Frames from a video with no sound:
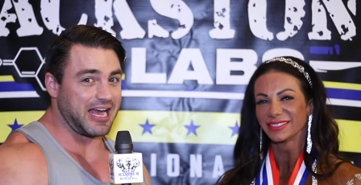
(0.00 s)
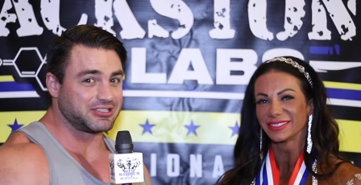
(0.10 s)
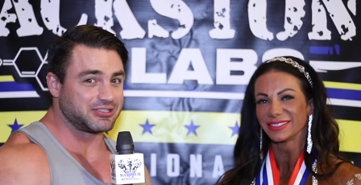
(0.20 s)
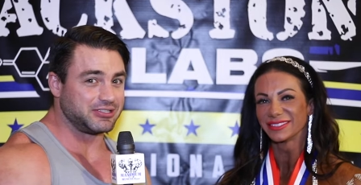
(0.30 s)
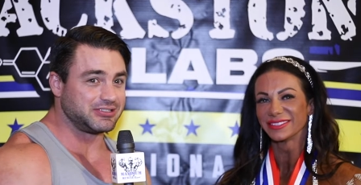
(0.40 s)

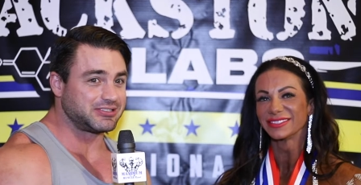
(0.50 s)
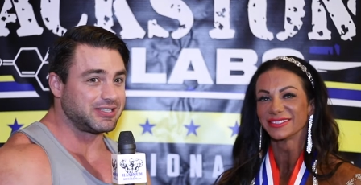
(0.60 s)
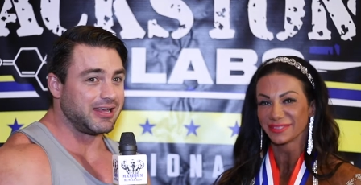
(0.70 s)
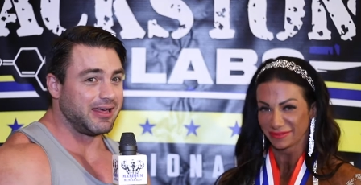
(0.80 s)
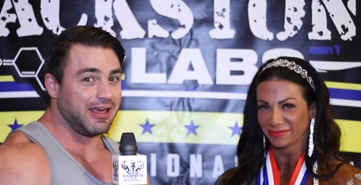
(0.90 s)
Speaker 1: Nationals
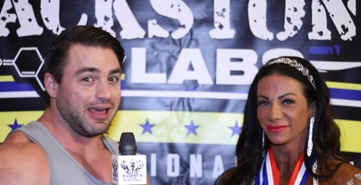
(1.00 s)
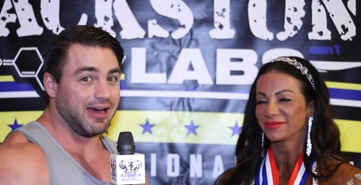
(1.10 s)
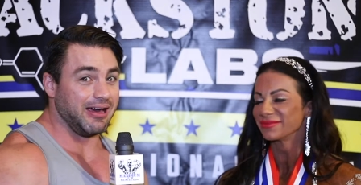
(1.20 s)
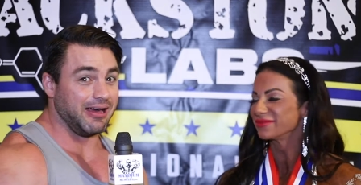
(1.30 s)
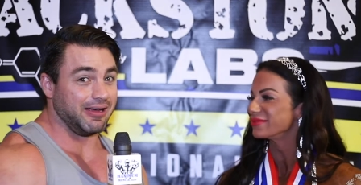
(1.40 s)

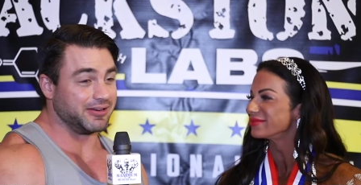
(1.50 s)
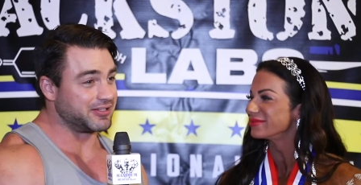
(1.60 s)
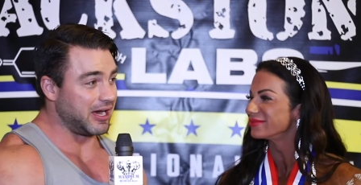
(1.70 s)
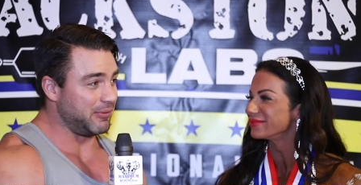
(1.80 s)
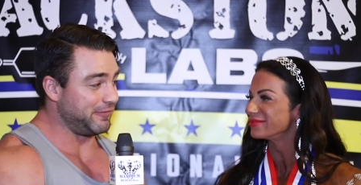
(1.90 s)
uh,
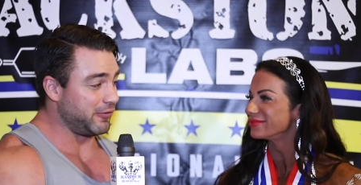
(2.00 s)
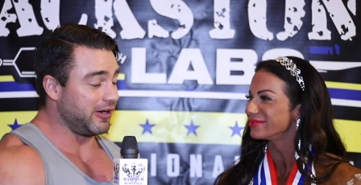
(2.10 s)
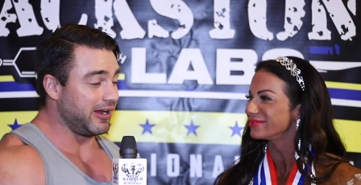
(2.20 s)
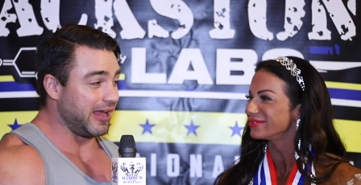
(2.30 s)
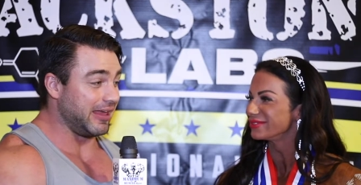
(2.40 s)
coming
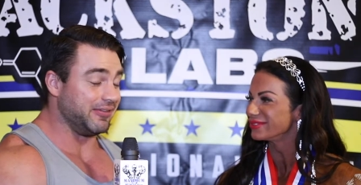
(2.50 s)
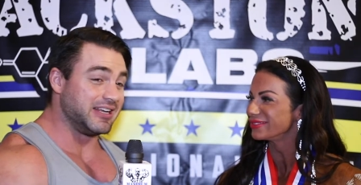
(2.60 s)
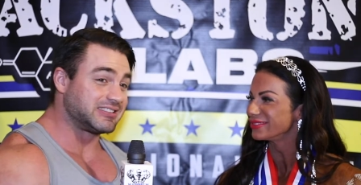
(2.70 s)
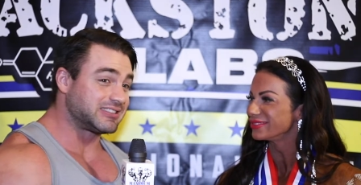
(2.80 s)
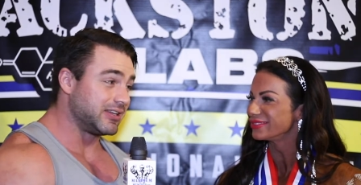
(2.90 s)
for it. And
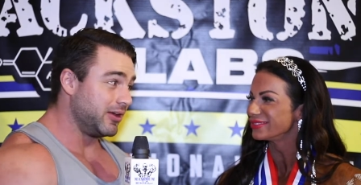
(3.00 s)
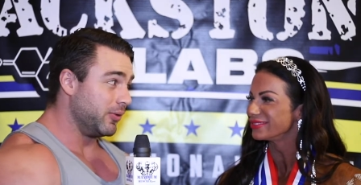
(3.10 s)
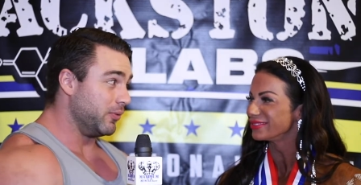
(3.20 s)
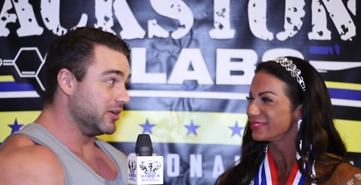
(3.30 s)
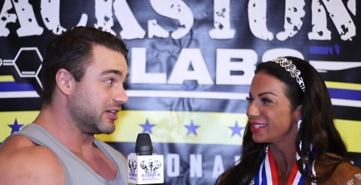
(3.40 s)
this
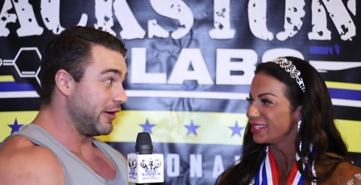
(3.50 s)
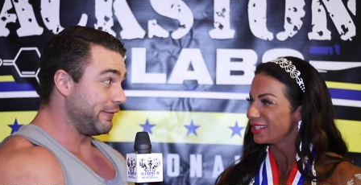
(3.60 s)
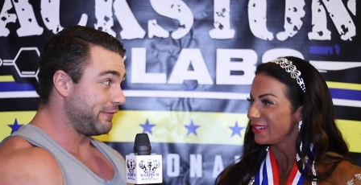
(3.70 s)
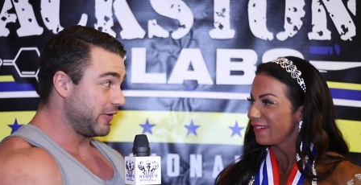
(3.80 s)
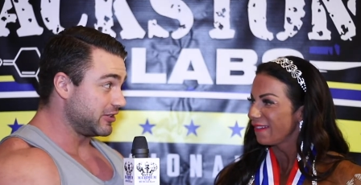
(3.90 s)
was our
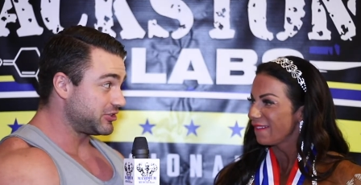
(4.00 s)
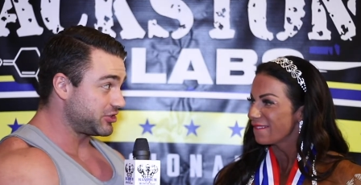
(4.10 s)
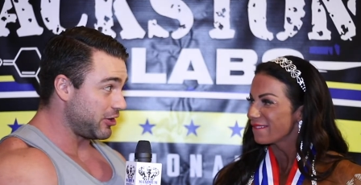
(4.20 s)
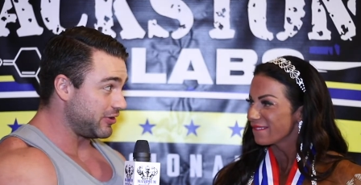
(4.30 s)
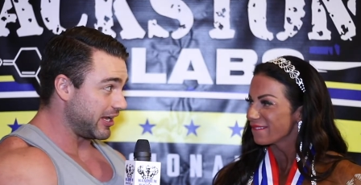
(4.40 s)
first
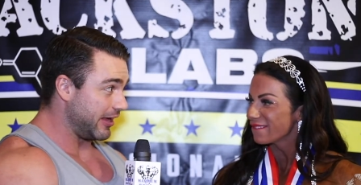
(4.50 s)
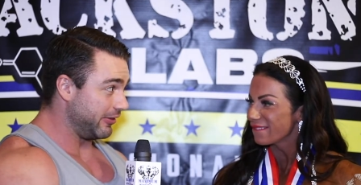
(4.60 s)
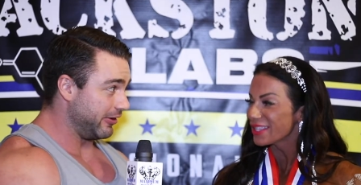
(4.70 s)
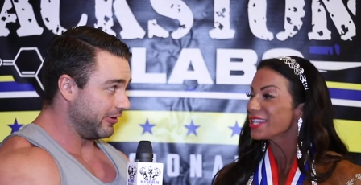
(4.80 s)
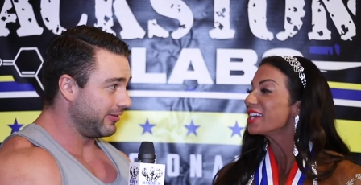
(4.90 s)
show
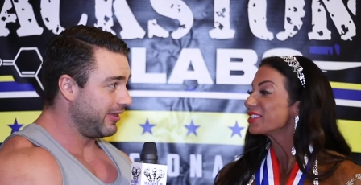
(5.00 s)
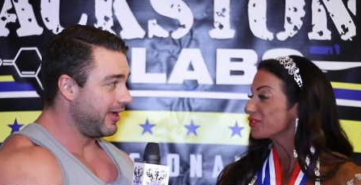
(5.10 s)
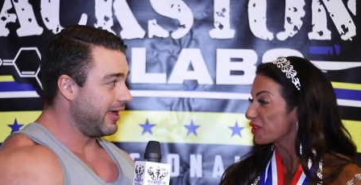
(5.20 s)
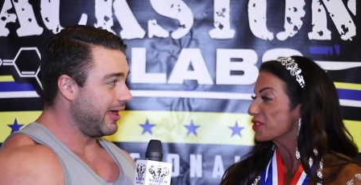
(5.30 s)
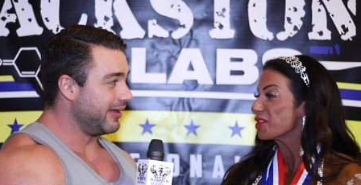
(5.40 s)
together. Yes,
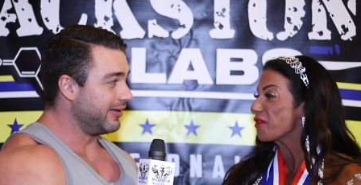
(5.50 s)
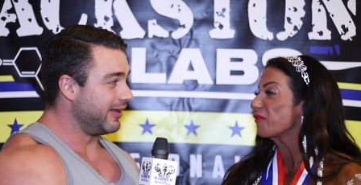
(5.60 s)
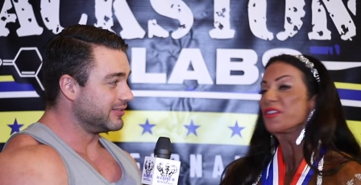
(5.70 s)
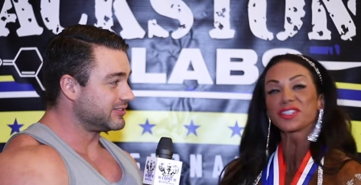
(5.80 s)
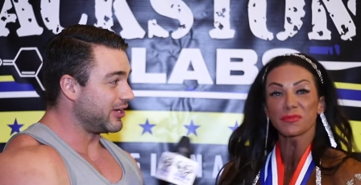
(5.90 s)
first
Speaker 2: show,
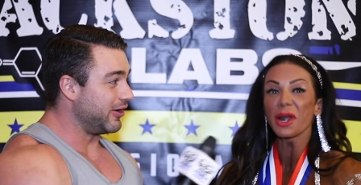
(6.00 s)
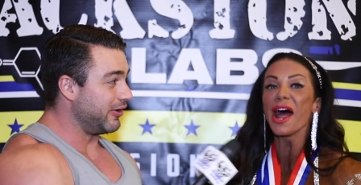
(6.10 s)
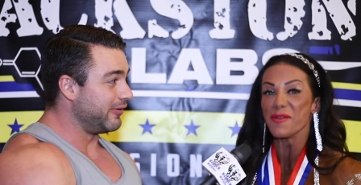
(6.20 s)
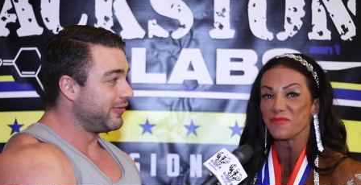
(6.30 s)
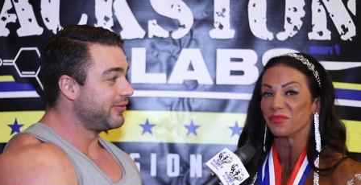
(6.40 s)
first so,
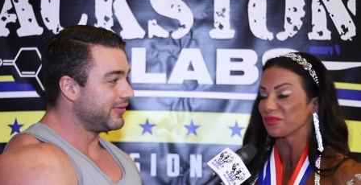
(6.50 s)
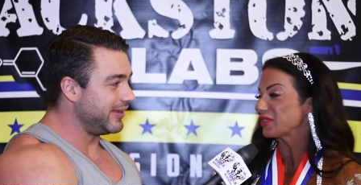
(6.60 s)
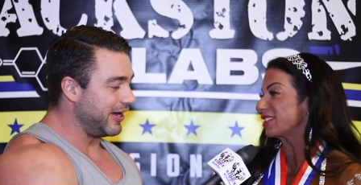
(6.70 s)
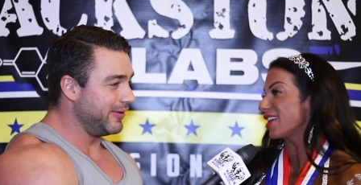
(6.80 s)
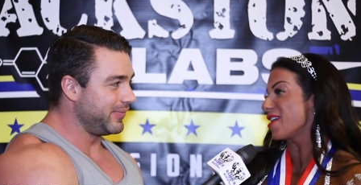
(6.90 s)
prep.
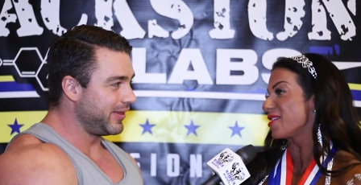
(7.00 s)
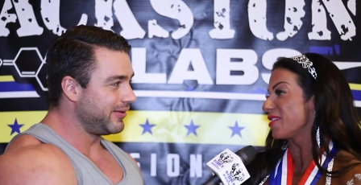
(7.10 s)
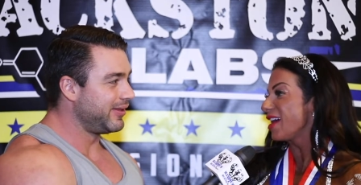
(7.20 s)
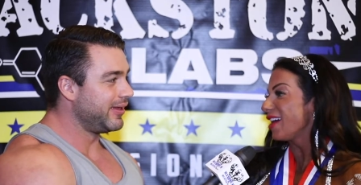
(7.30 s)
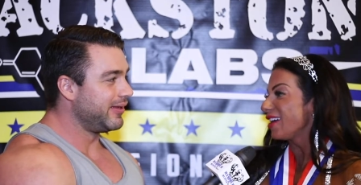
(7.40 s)

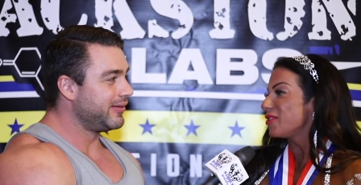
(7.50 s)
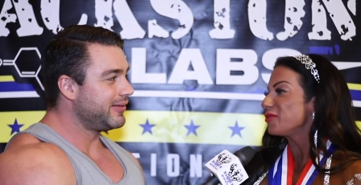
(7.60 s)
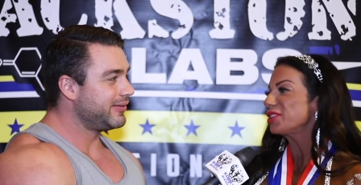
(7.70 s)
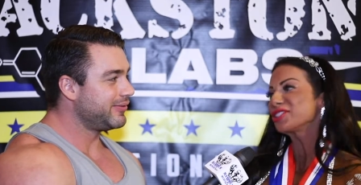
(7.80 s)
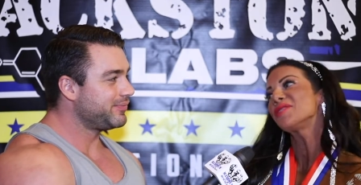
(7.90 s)
Yep.
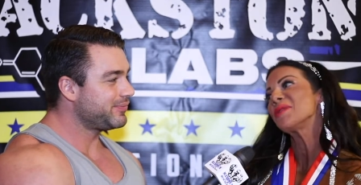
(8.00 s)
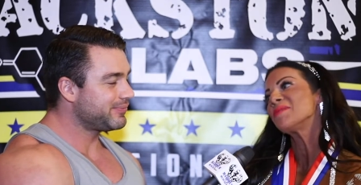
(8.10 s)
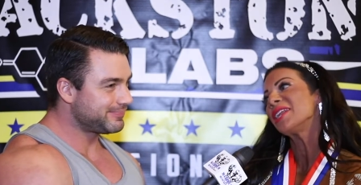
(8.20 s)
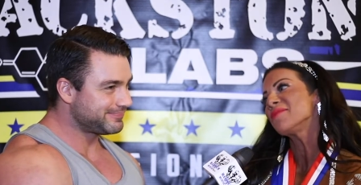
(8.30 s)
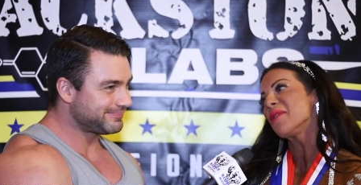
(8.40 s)
So there's going to be
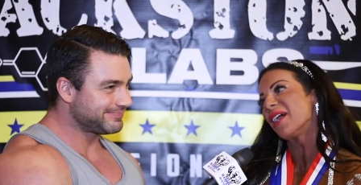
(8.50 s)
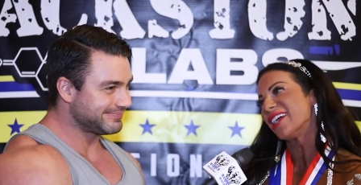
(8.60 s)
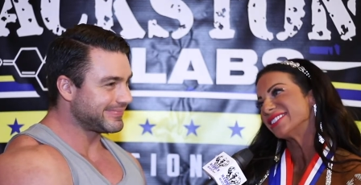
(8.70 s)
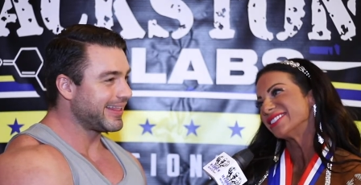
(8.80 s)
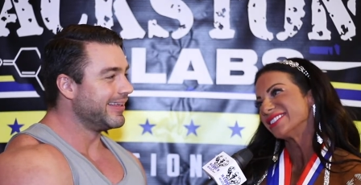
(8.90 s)
many more.
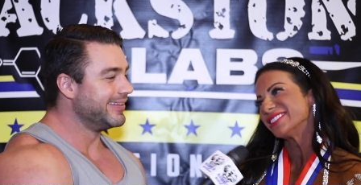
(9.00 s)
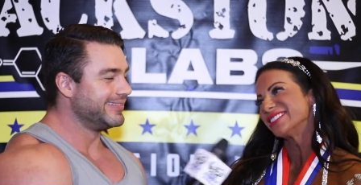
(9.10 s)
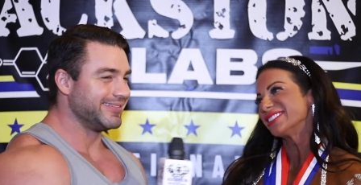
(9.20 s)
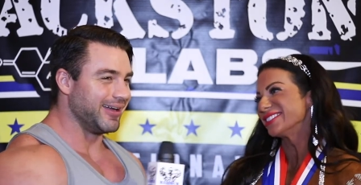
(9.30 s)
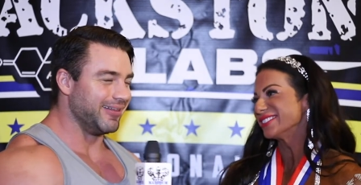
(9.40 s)

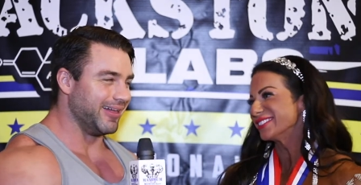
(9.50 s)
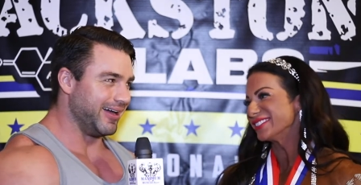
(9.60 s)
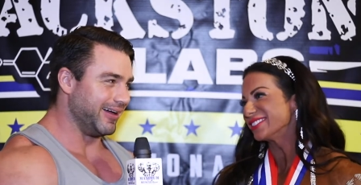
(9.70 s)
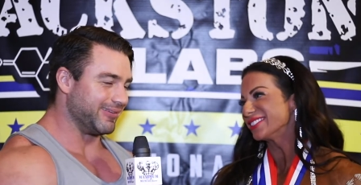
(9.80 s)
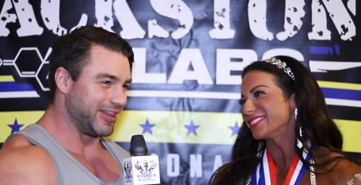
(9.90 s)

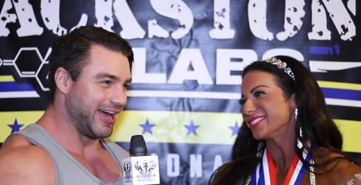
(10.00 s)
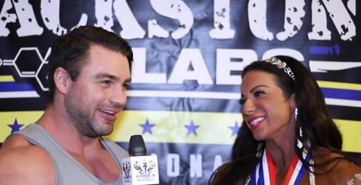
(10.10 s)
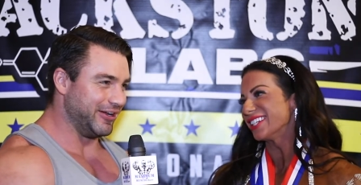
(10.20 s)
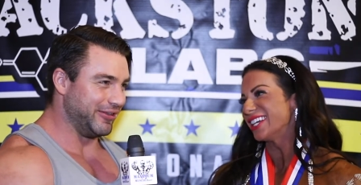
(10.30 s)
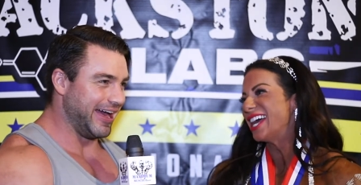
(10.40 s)

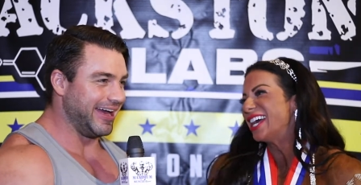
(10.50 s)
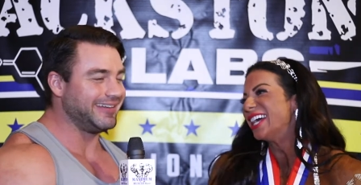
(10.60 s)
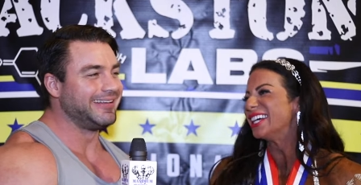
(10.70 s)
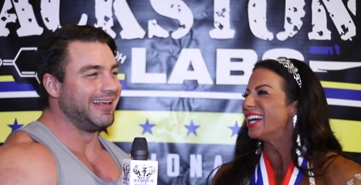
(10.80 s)
Speaker 1: Glad to hear that.